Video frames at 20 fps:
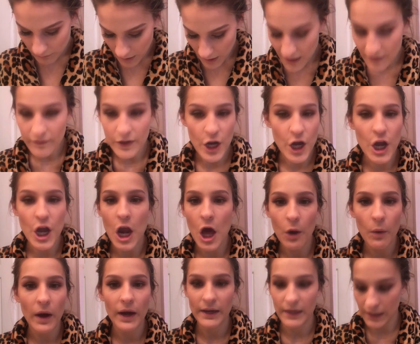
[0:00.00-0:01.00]
I have
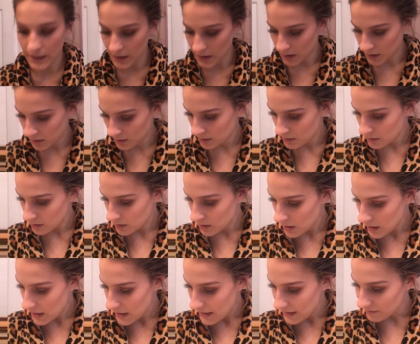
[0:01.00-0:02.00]
no idea
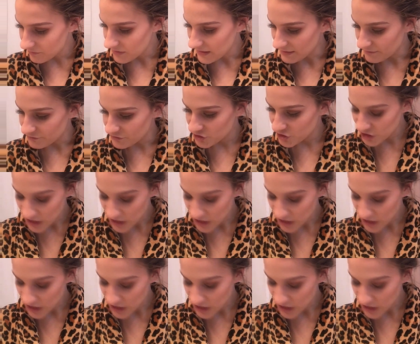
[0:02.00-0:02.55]
if they've